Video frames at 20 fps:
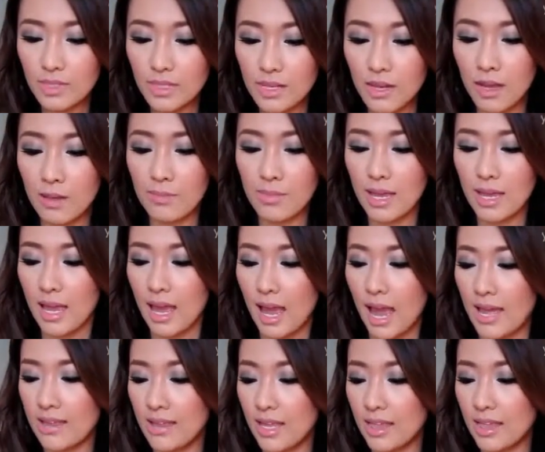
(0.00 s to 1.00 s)
And
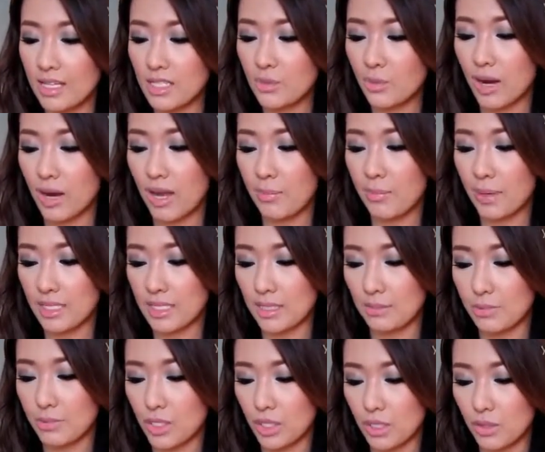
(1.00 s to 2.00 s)
then this one I picked
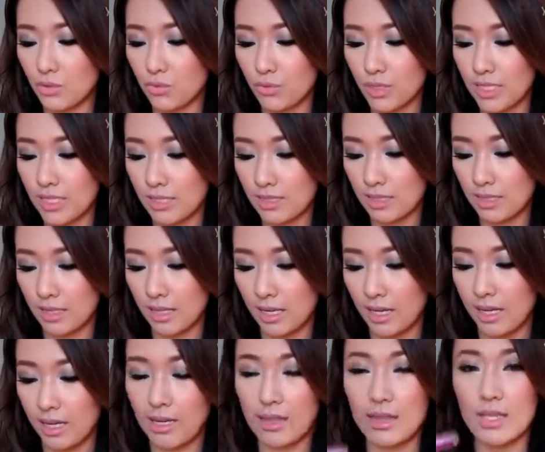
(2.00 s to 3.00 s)
up just
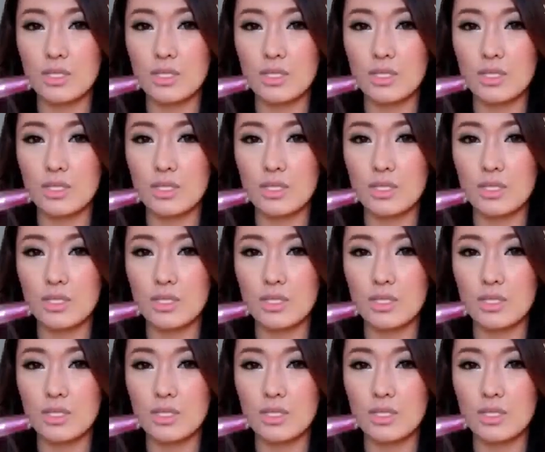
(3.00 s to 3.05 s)
recently.